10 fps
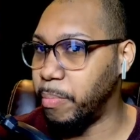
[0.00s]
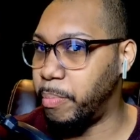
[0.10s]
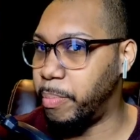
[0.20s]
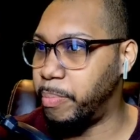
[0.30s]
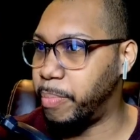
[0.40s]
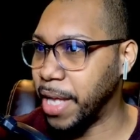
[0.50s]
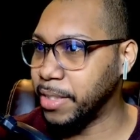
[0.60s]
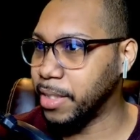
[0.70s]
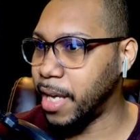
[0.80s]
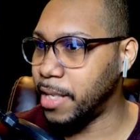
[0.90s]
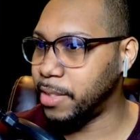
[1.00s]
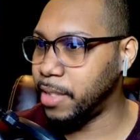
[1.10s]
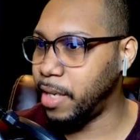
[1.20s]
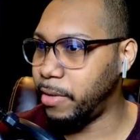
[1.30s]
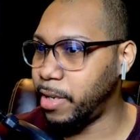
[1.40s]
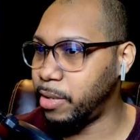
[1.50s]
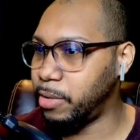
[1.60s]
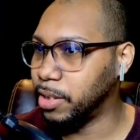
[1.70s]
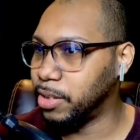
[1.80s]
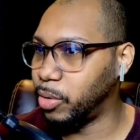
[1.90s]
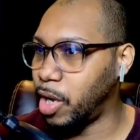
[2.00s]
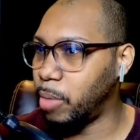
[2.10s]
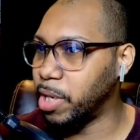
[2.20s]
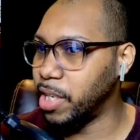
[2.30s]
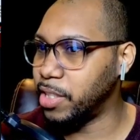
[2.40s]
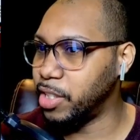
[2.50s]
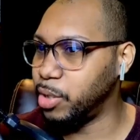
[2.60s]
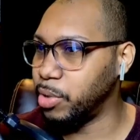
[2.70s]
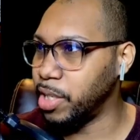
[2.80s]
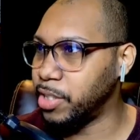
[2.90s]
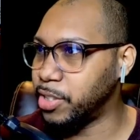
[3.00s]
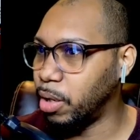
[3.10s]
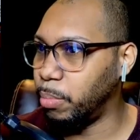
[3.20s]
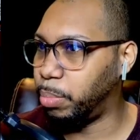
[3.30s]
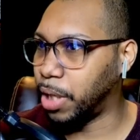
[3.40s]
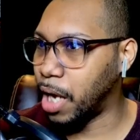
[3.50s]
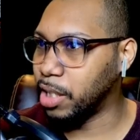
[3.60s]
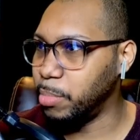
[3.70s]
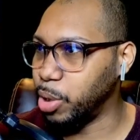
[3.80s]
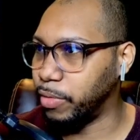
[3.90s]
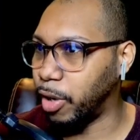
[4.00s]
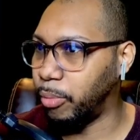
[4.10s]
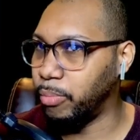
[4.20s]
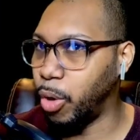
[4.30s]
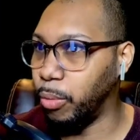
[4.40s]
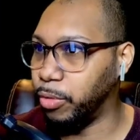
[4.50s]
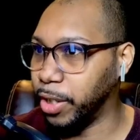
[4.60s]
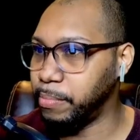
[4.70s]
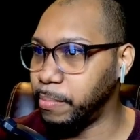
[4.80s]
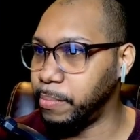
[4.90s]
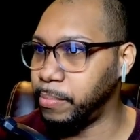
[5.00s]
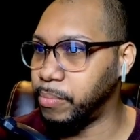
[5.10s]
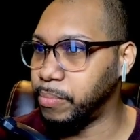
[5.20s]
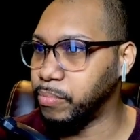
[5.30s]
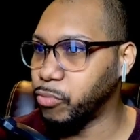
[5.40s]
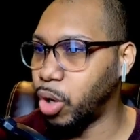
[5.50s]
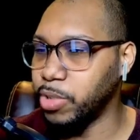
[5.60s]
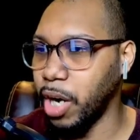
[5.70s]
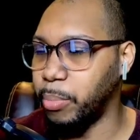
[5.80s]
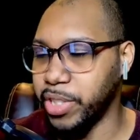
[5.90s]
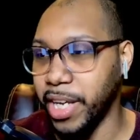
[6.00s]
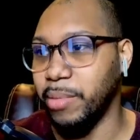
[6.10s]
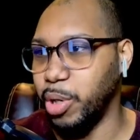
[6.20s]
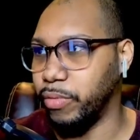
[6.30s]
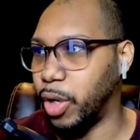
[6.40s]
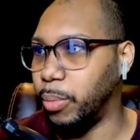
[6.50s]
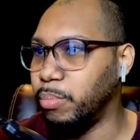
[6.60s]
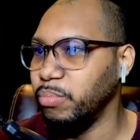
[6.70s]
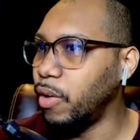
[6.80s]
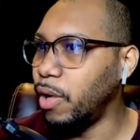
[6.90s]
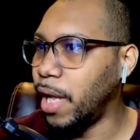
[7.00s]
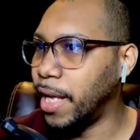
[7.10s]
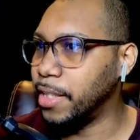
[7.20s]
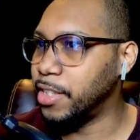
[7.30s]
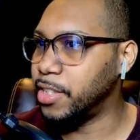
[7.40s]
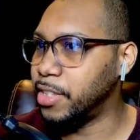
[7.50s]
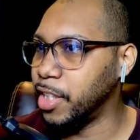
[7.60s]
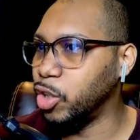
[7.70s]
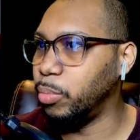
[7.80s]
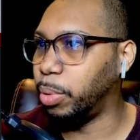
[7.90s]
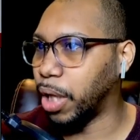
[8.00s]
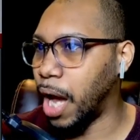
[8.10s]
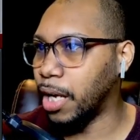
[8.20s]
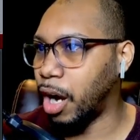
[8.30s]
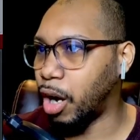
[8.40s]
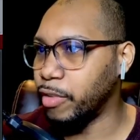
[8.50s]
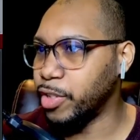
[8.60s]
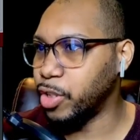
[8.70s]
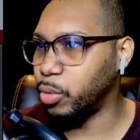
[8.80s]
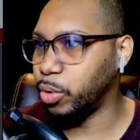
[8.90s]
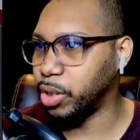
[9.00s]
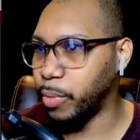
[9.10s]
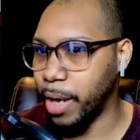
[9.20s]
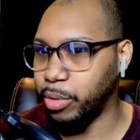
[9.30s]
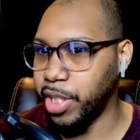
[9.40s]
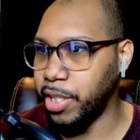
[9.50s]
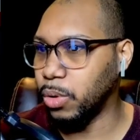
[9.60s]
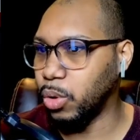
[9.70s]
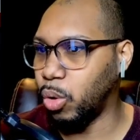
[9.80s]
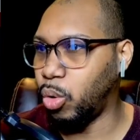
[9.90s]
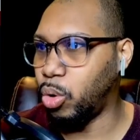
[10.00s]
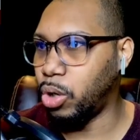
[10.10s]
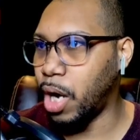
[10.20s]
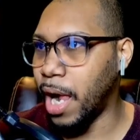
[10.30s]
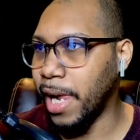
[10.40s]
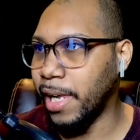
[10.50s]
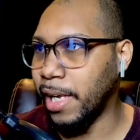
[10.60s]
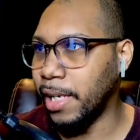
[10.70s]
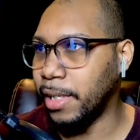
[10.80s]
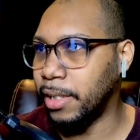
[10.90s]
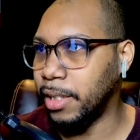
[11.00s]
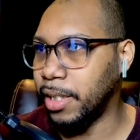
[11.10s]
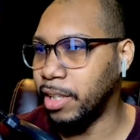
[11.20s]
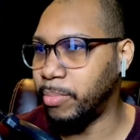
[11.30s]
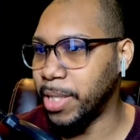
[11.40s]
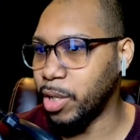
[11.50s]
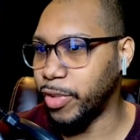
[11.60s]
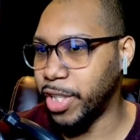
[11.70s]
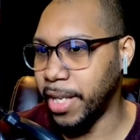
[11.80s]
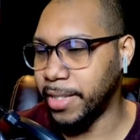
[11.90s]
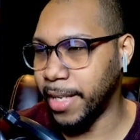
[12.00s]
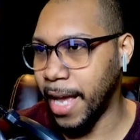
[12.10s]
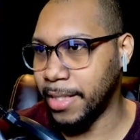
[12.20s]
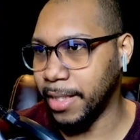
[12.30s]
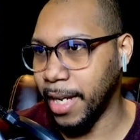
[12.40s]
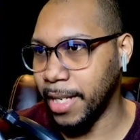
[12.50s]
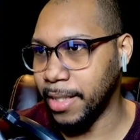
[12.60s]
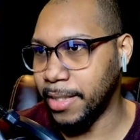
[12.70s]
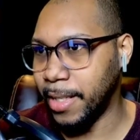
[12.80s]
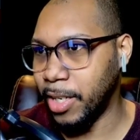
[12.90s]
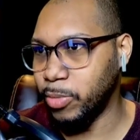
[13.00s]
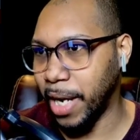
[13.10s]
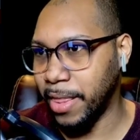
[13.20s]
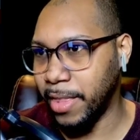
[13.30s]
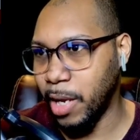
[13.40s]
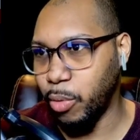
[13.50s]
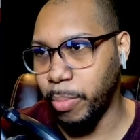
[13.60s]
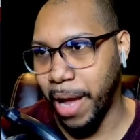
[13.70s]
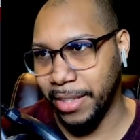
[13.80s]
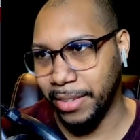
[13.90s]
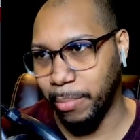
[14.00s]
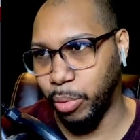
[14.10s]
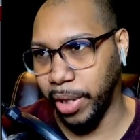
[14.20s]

best case scenario. So now I'm going to get to do this. Block the Mutavault, hopefully. I'm sorry, protect the Mutavault. And still block Harvester with the Rattle Chains. Or I can give myself a chance to cast the Geistlight Snares, but I think we're past that point.